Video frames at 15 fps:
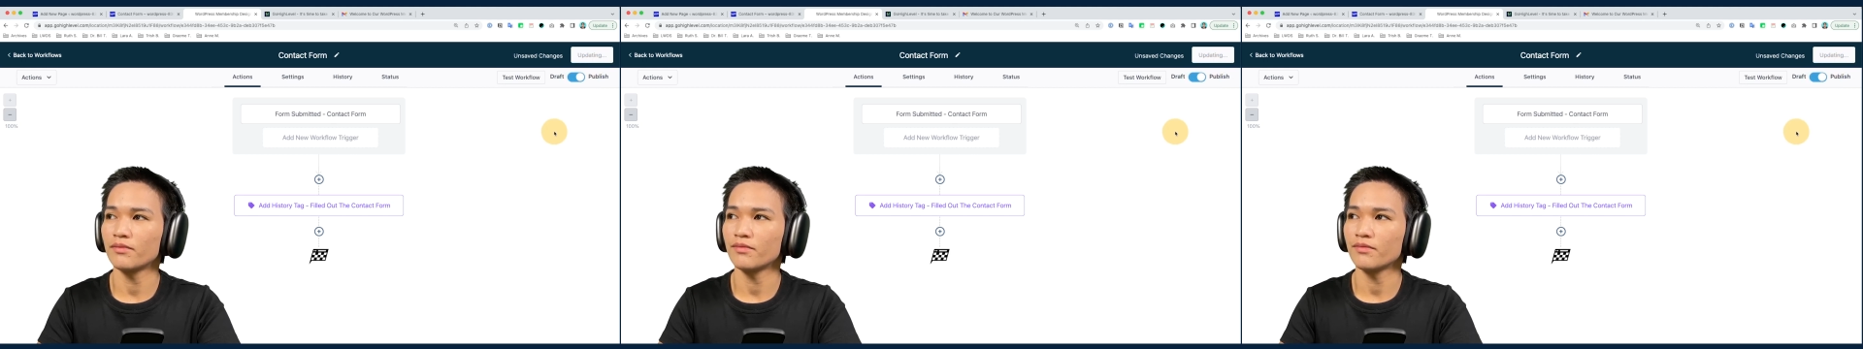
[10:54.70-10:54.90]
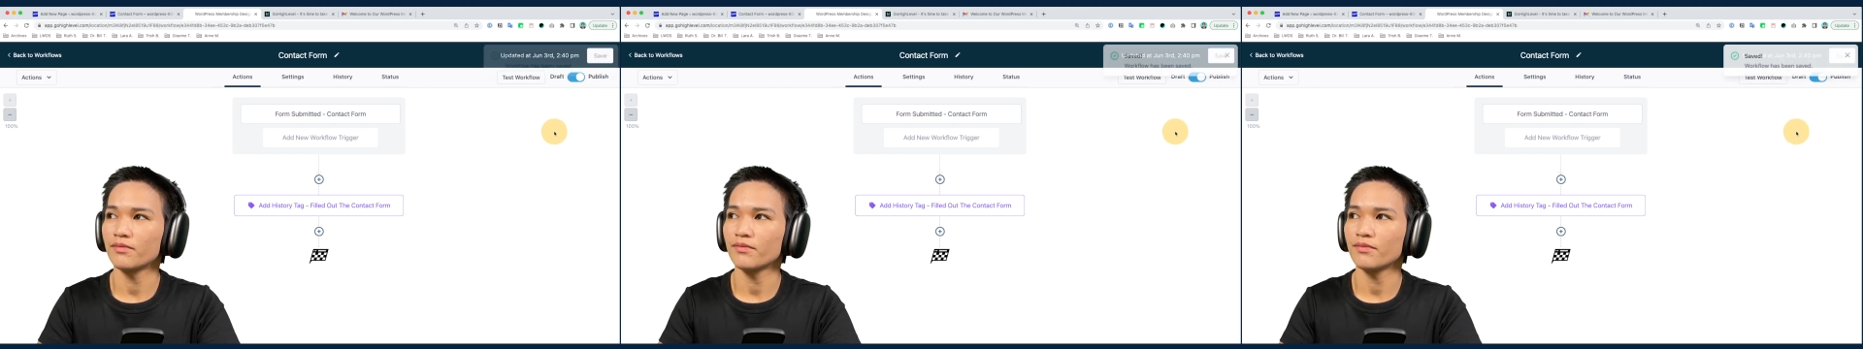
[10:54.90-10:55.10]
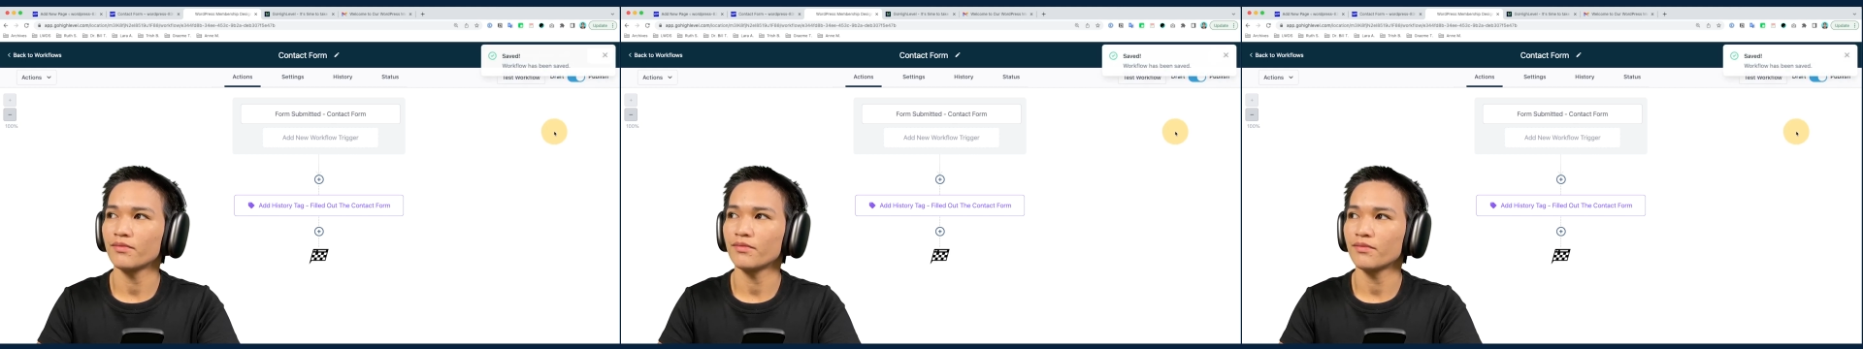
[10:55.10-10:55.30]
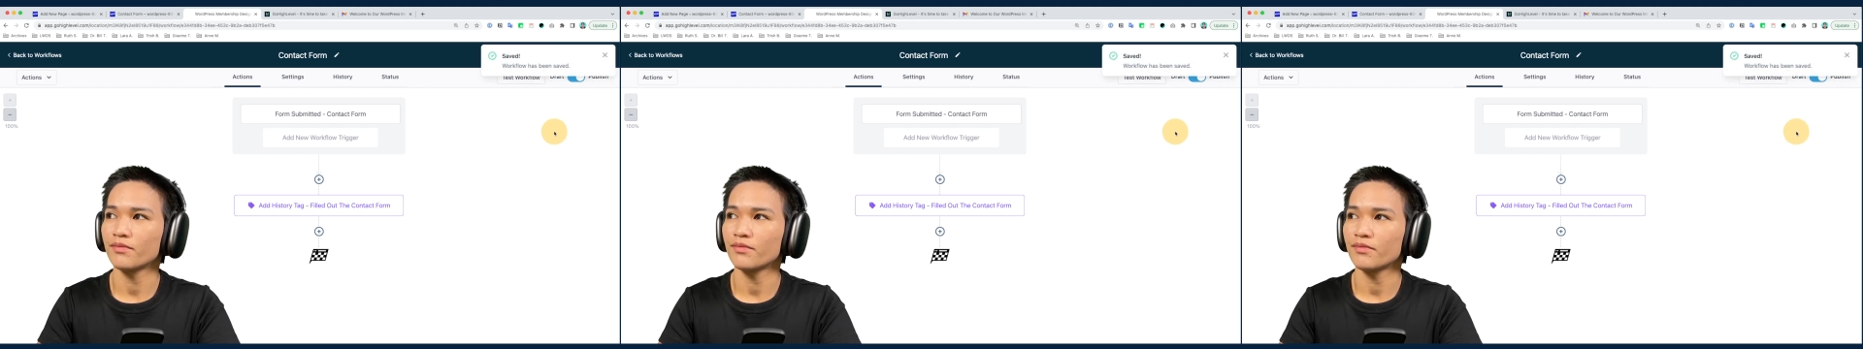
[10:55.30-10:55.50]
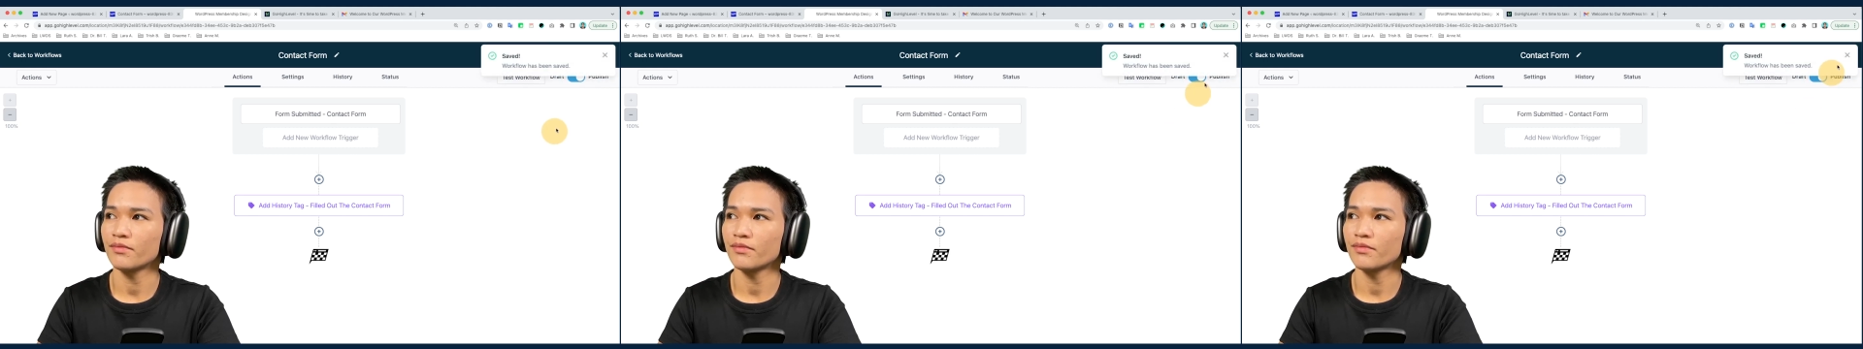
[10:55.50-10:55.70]

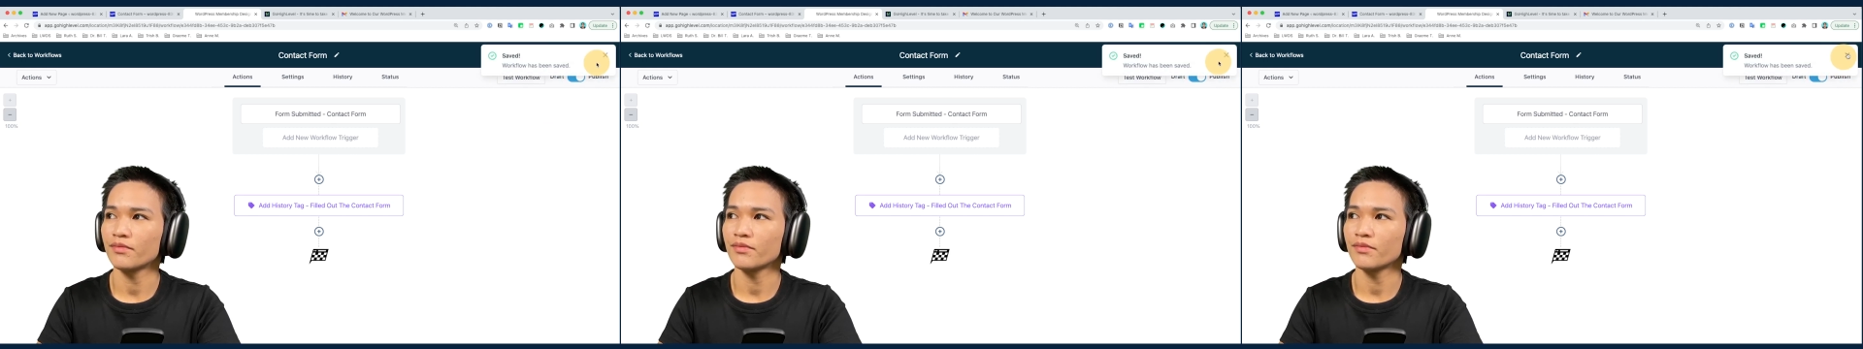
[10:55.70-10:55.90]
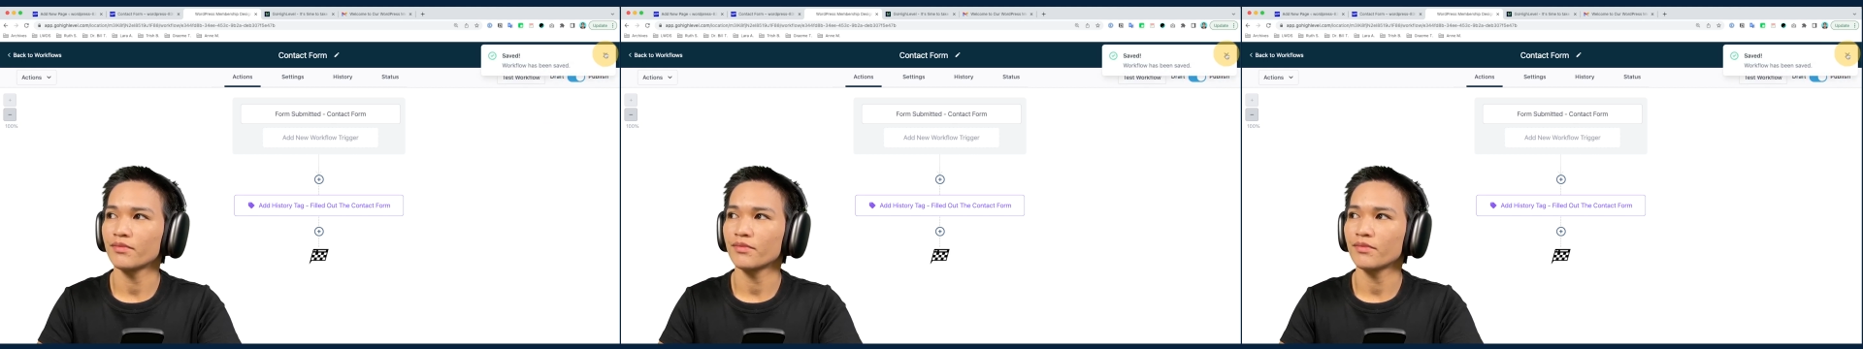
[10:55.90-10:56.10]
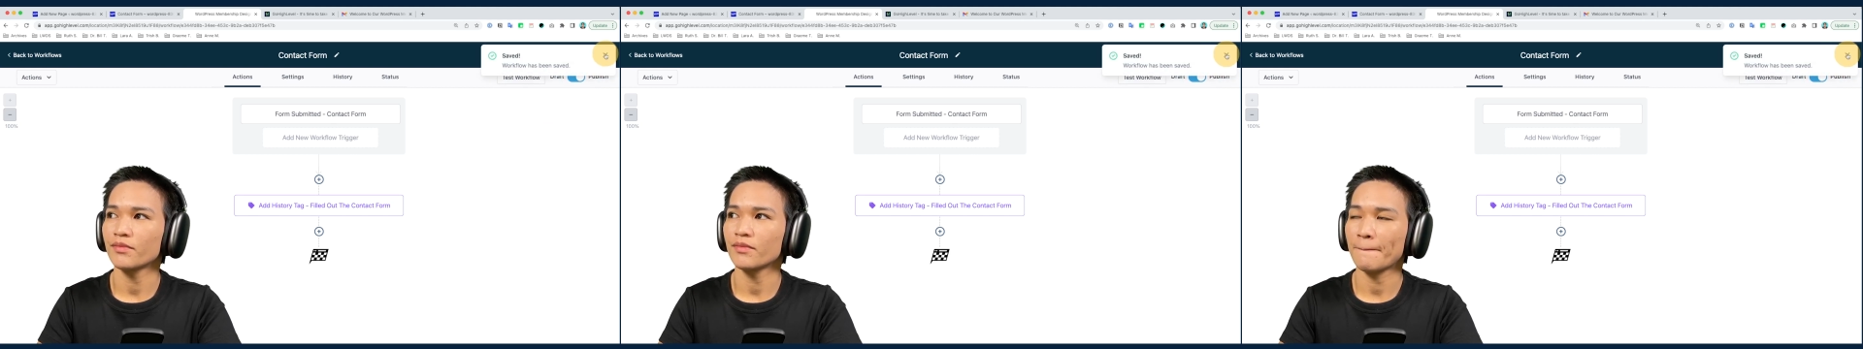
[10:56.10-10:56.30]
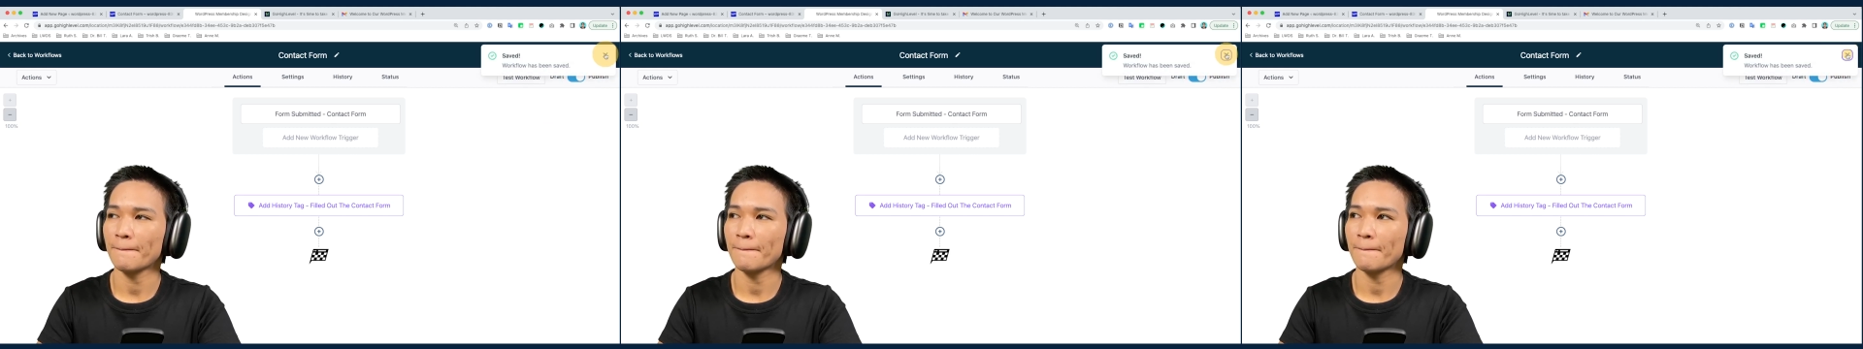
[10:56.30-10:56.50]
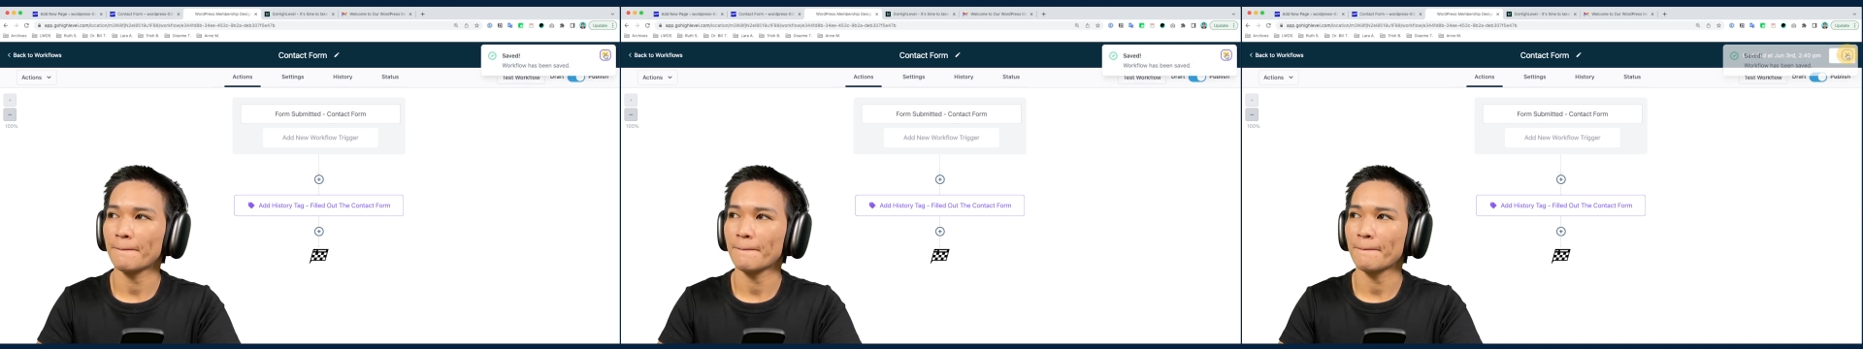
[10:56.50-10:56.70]
Nothing is said.